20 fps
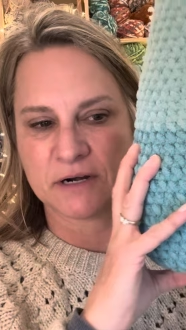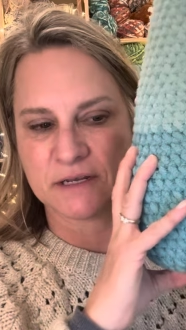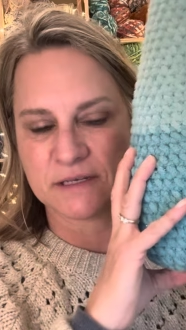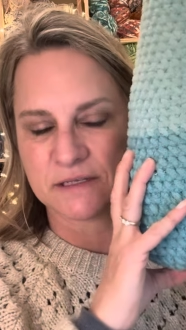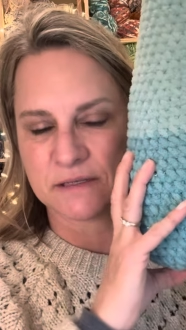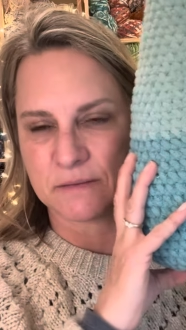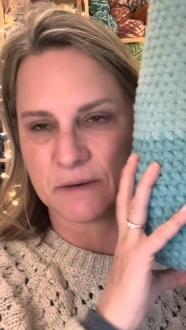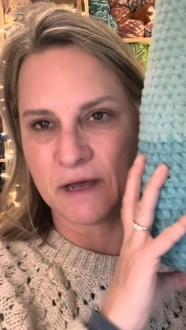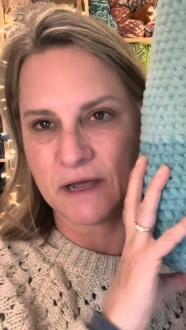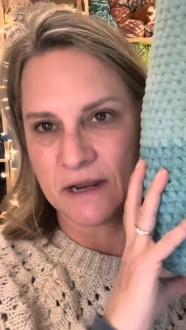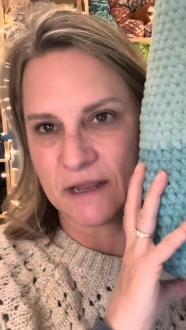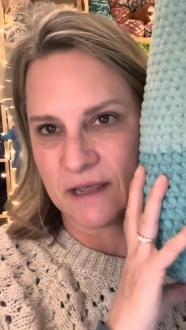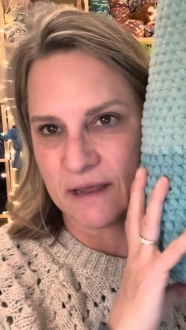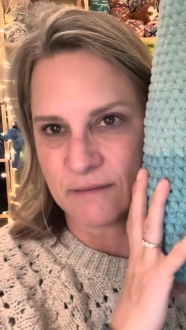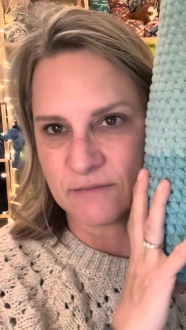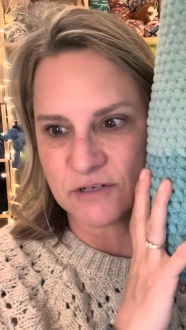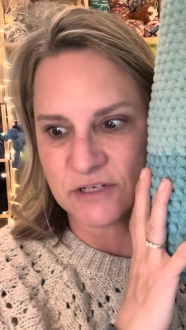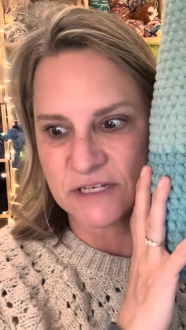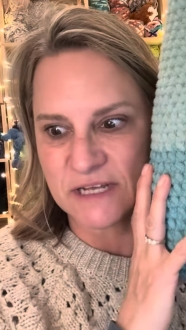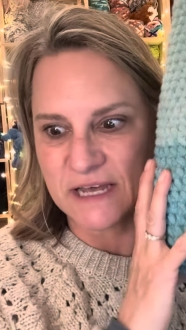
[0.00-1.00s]
is the body.
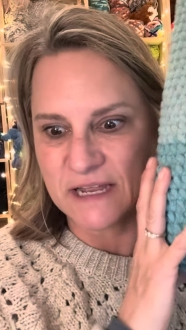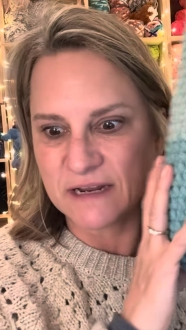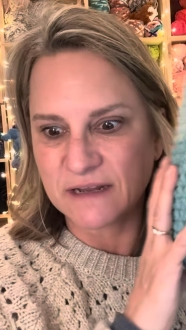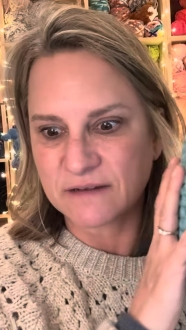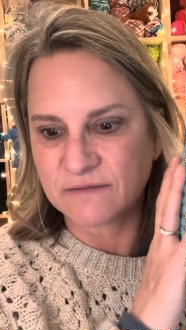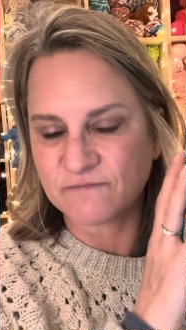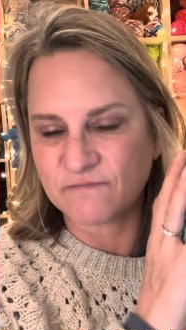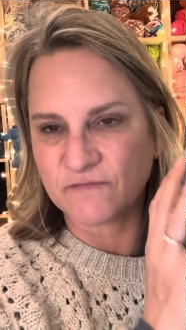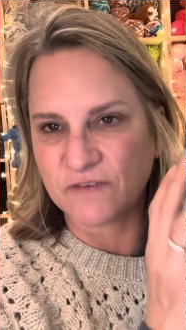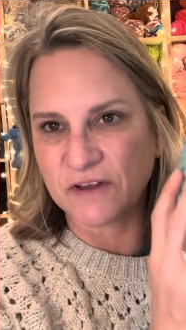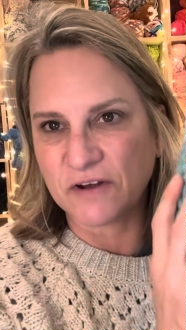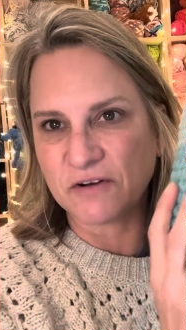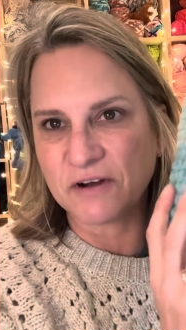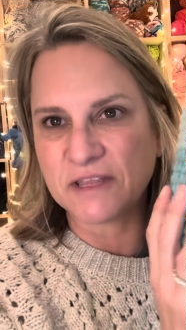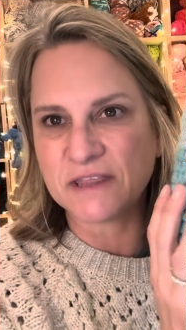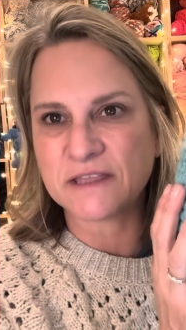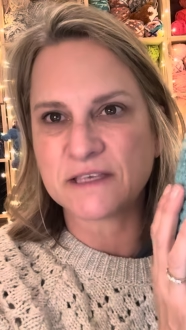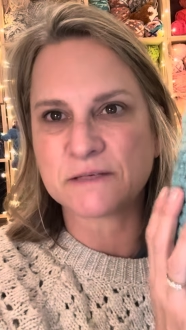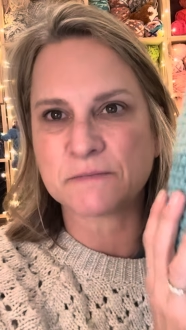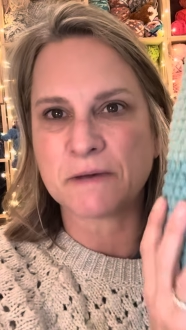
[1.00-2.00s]
I'm just kind of
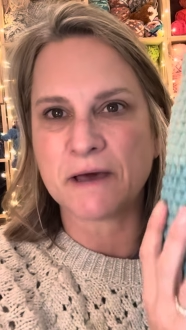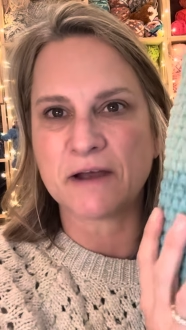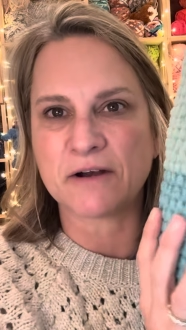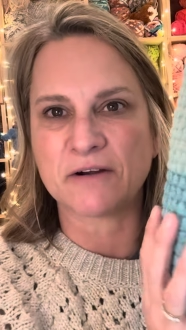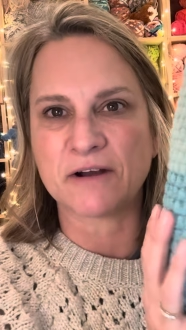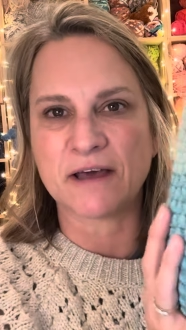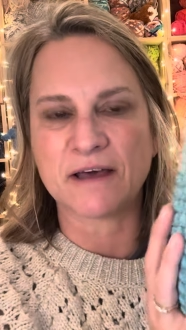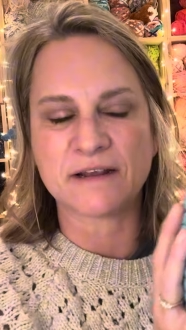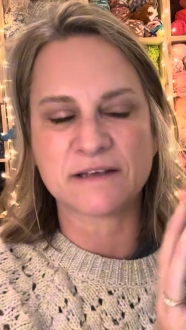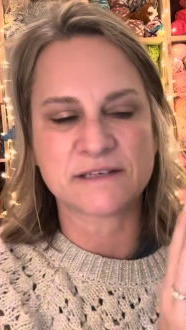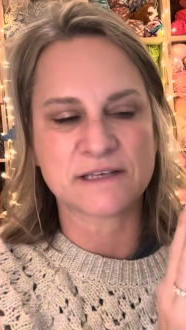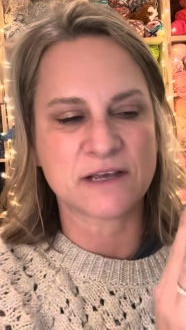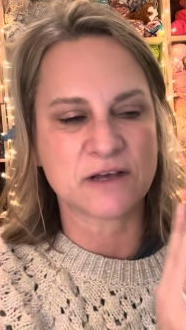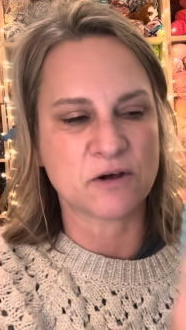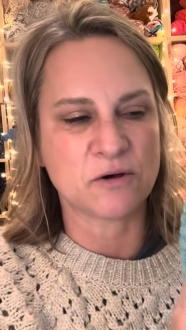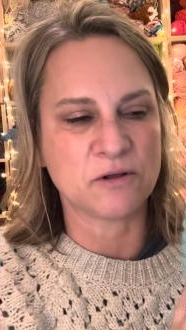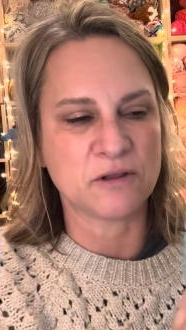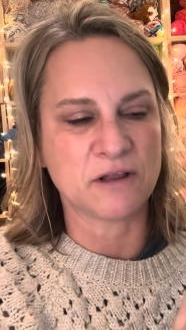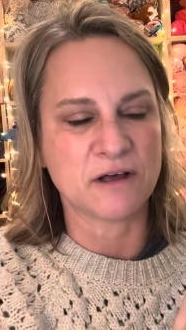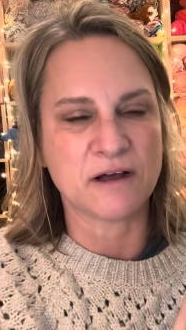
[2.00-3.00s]
figuring this pattern out as I
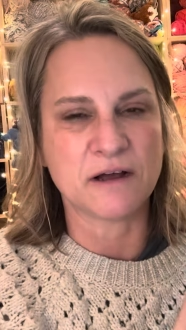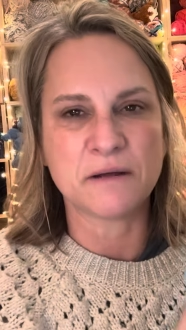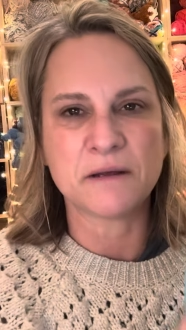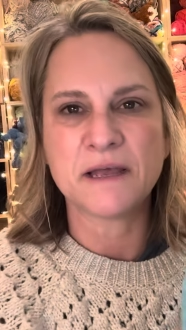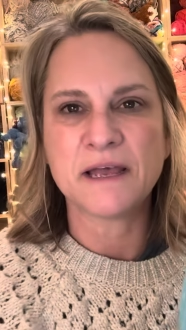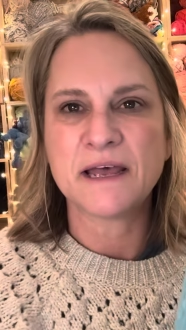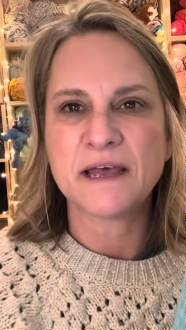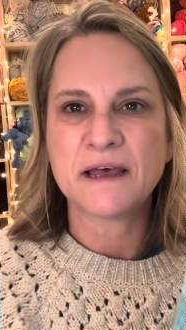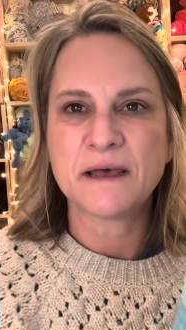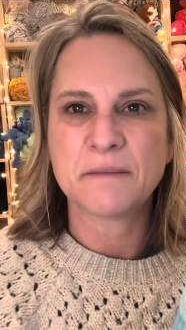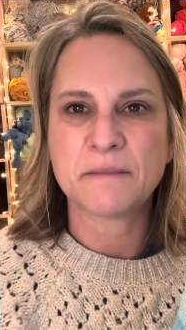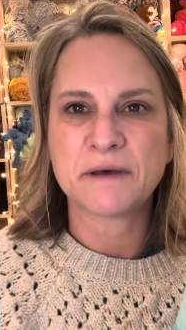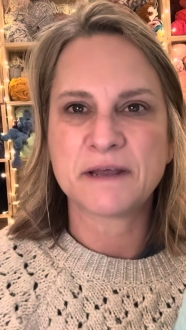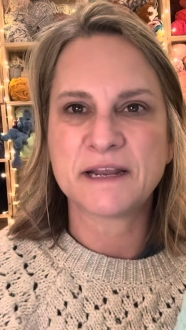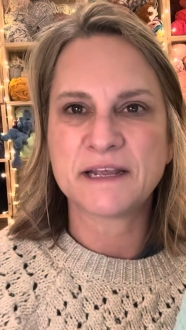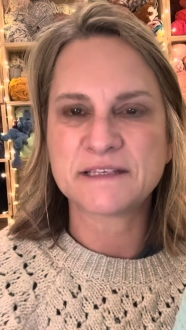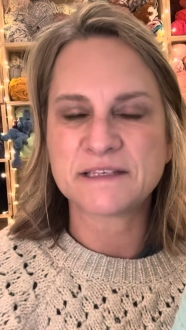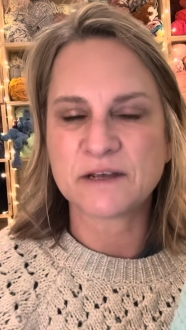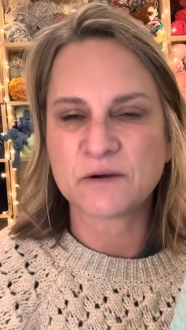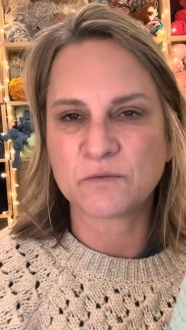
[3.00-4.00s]
go along, but
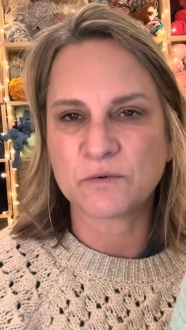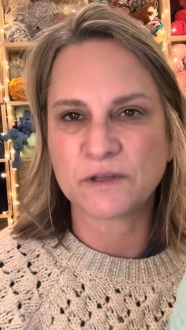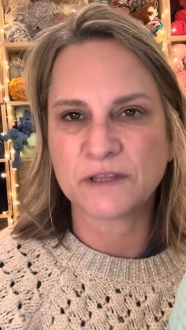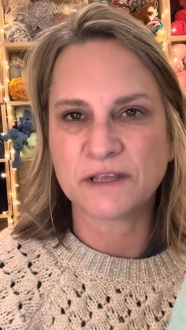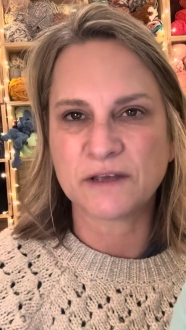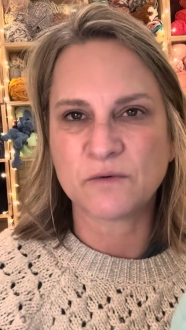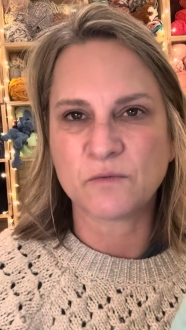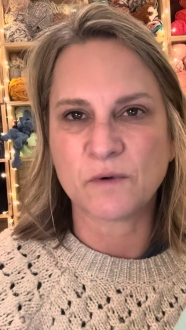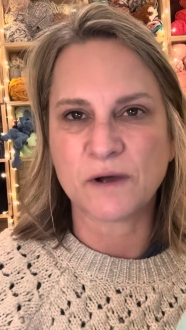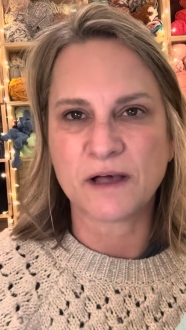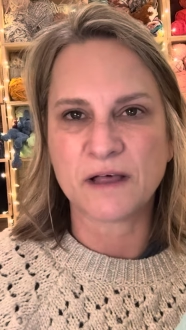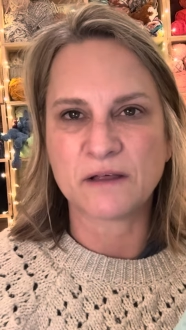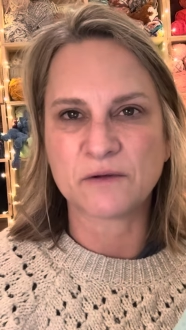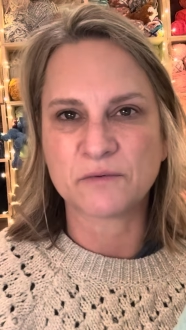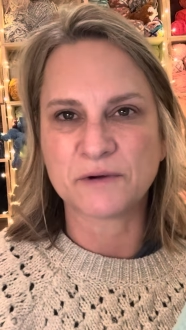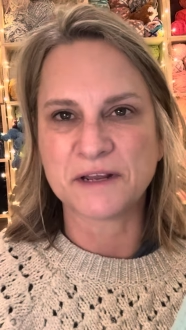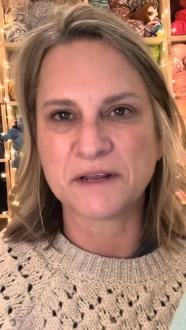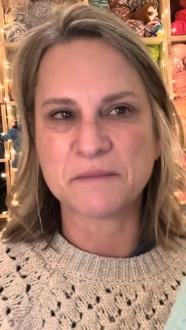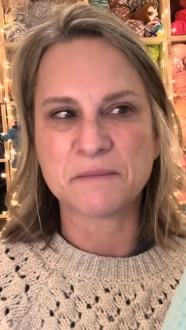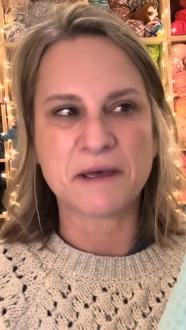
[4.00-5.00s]
it's a really
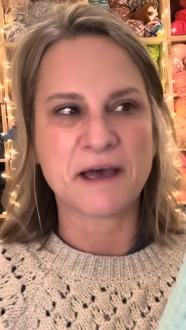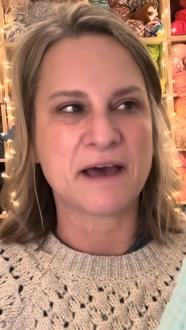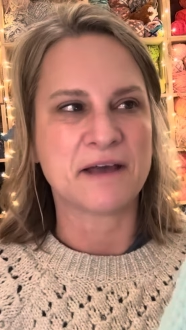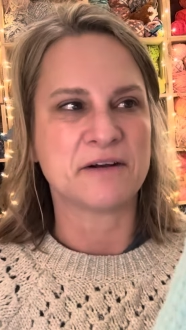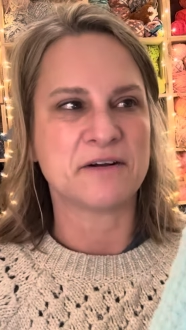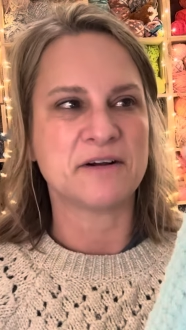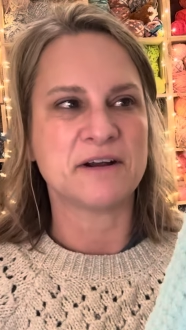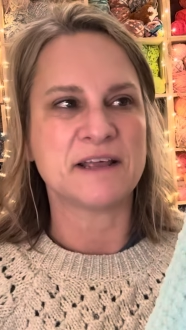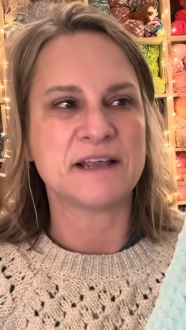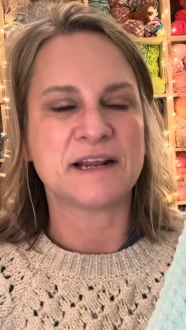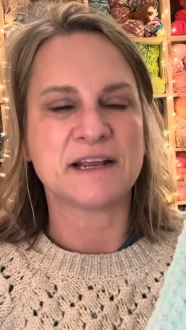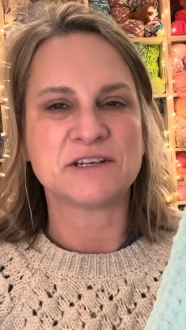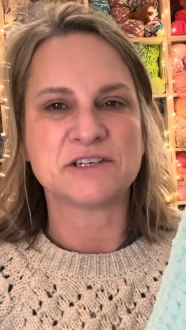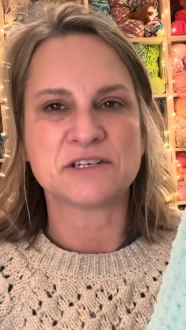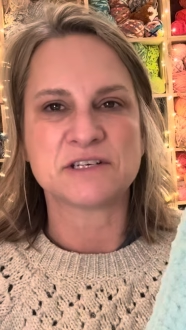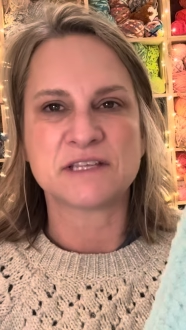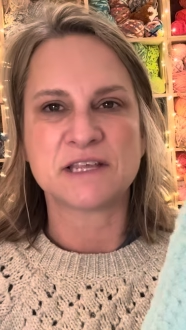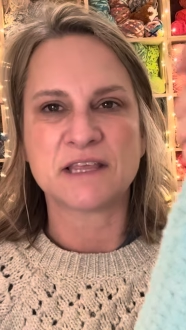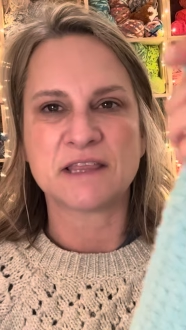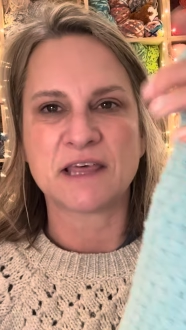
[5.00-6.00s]
well-written pattern, and I
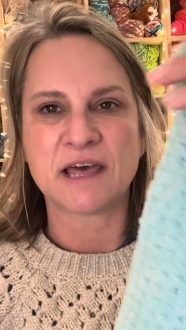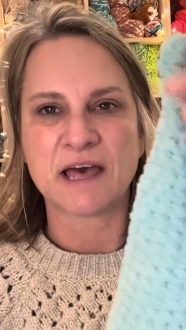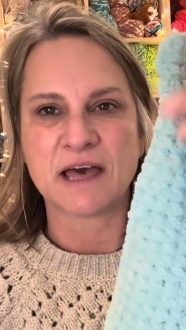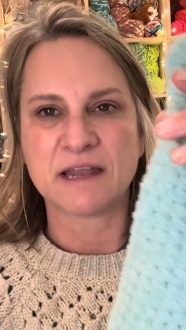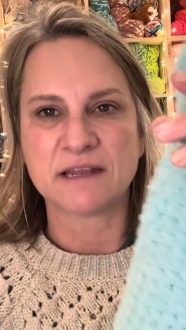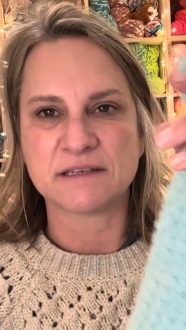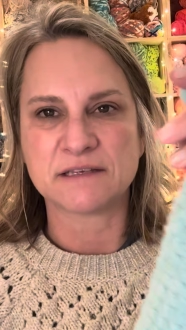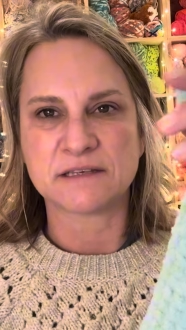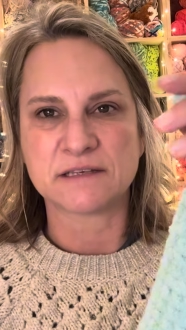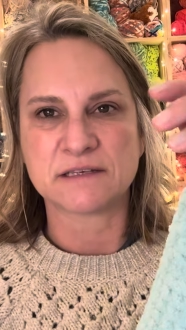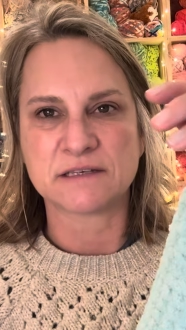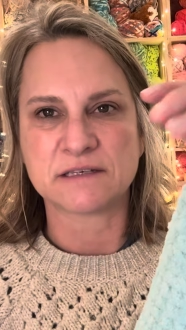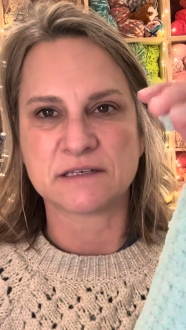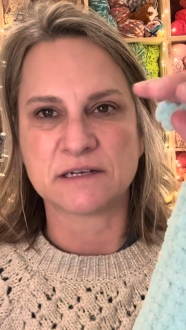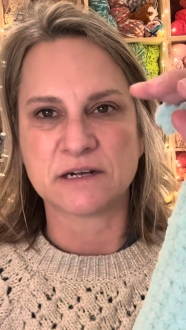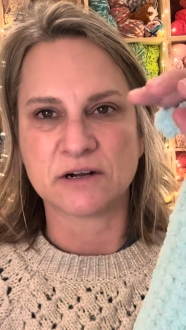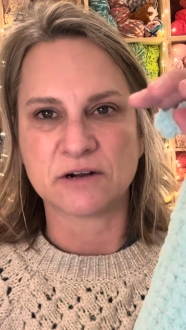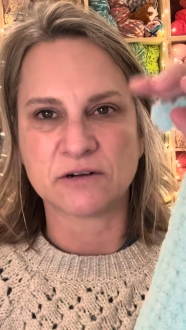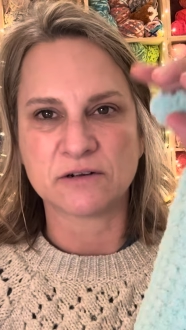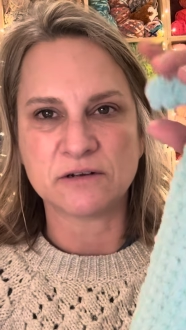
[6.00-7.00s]
just think the hat is
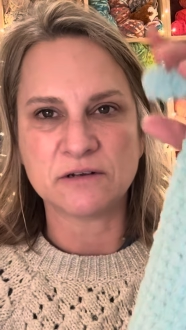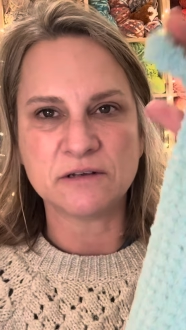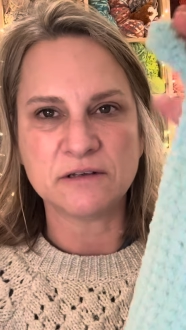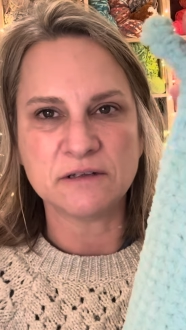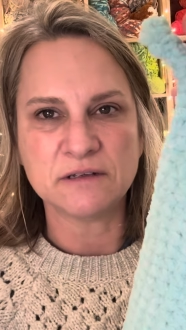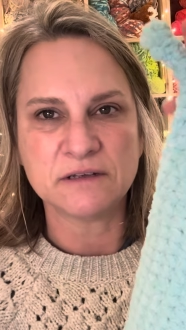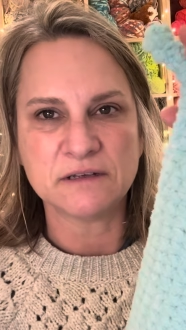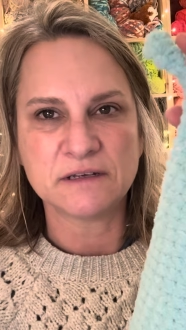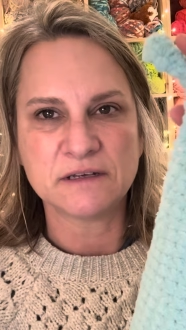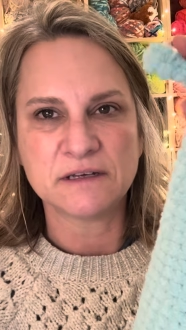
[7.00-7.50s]
hysterical.